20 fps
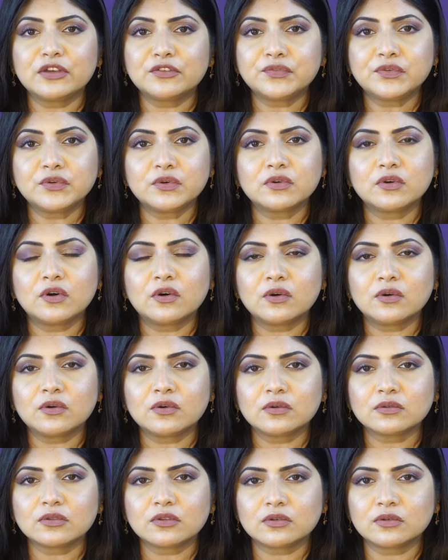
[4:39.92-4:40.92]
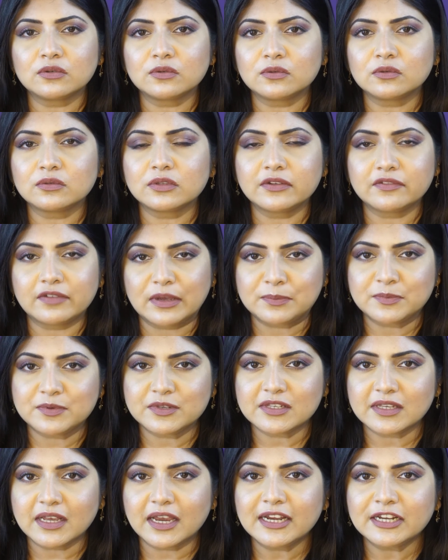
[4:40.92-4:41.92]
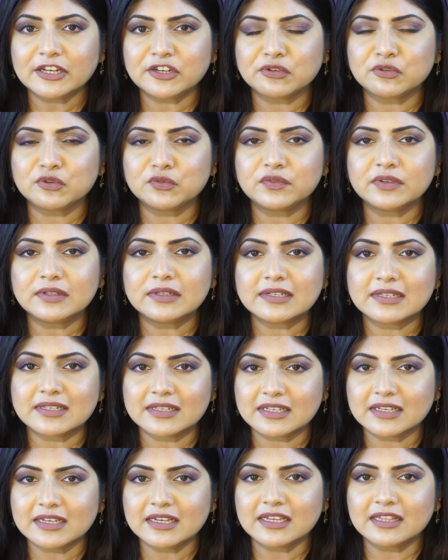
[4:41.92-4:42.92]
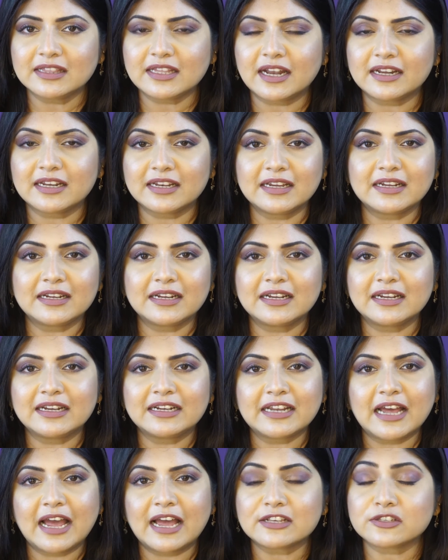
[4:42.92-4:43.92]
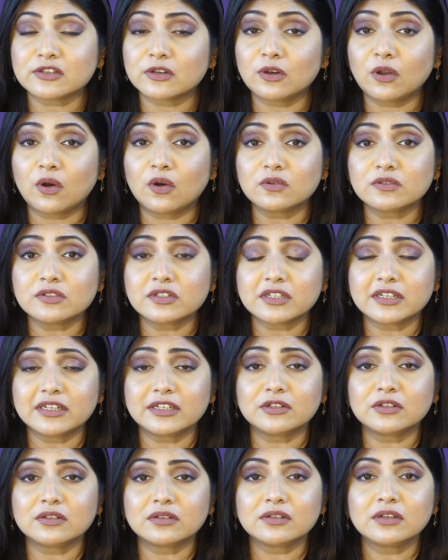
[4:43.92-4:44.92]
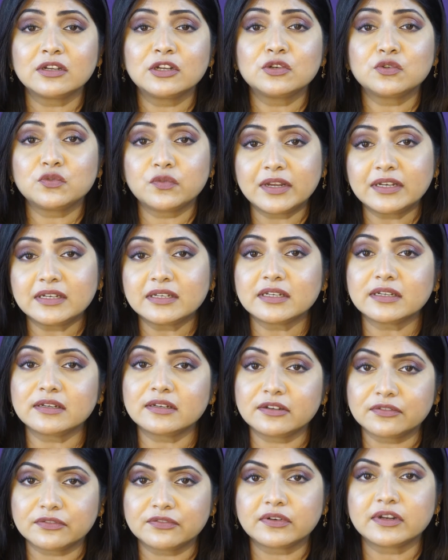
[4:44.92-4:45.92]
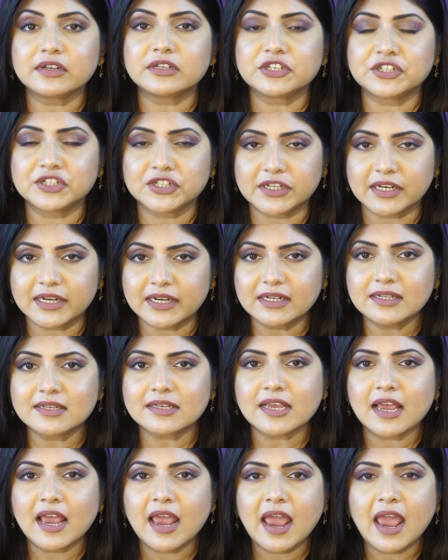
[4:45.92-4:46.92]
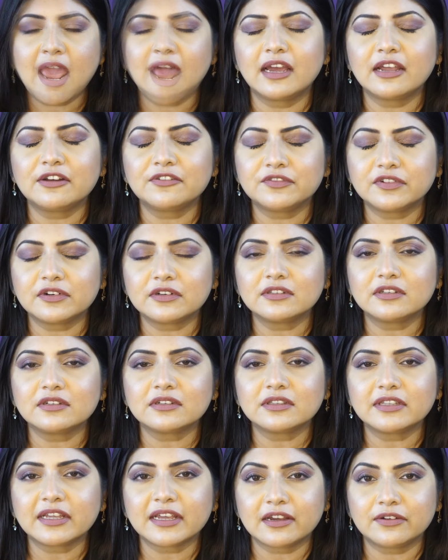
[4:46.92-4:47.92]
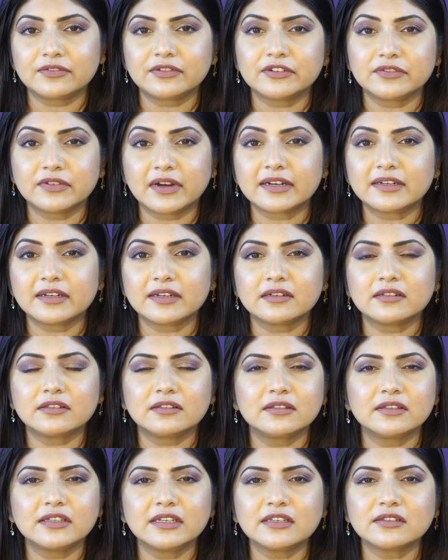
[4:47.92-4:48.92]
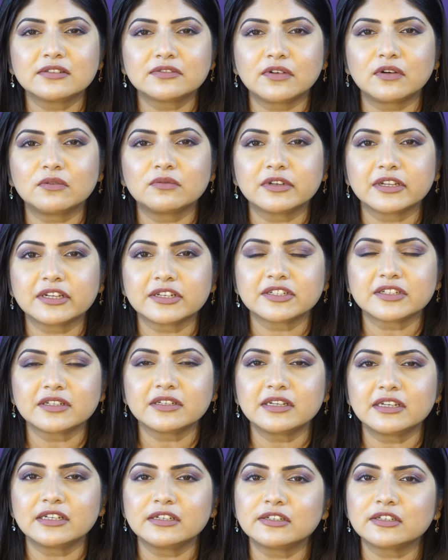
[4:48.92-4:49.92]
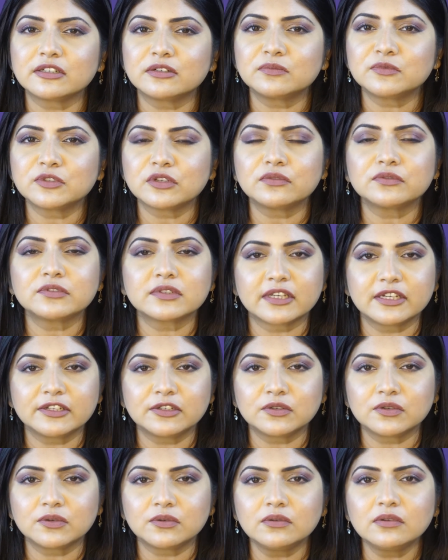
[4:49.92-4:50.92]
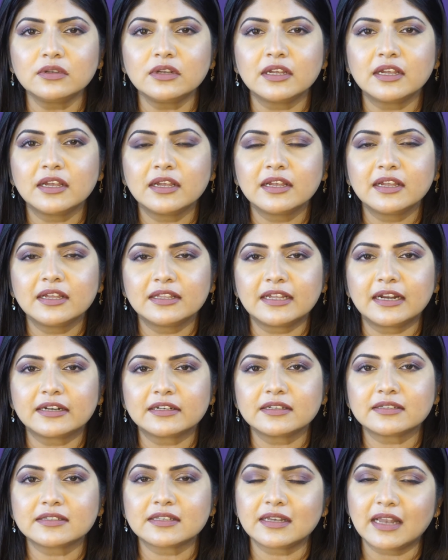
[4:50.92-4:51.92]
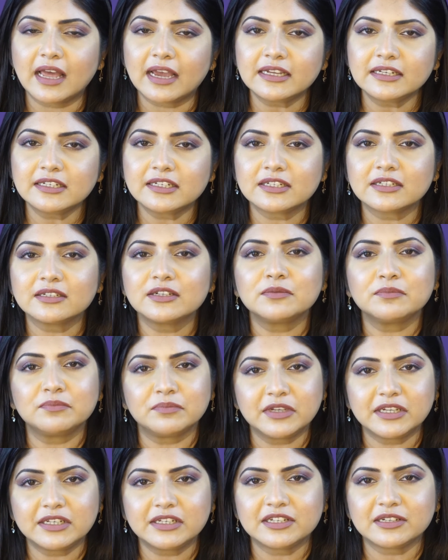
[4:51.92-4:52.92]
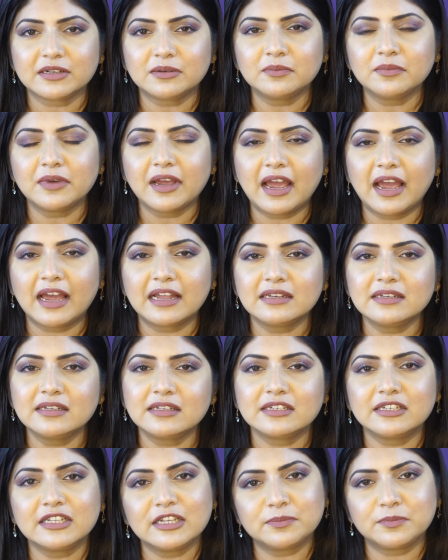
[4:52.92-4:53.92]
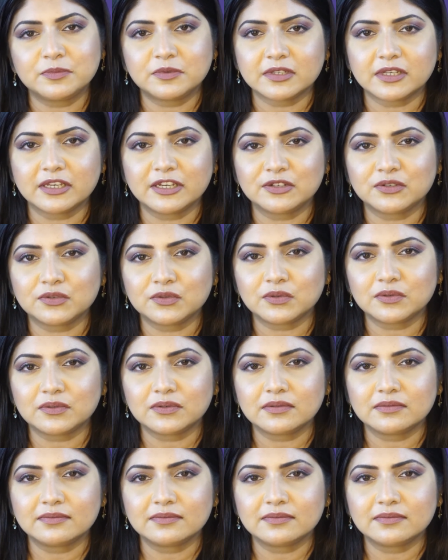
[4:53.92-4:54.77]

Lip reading: if you go through the website you will see that it has launched in 20 different shades, and further they have divided these foundation in terms of skin tone, that is light, medium and deep skin tone.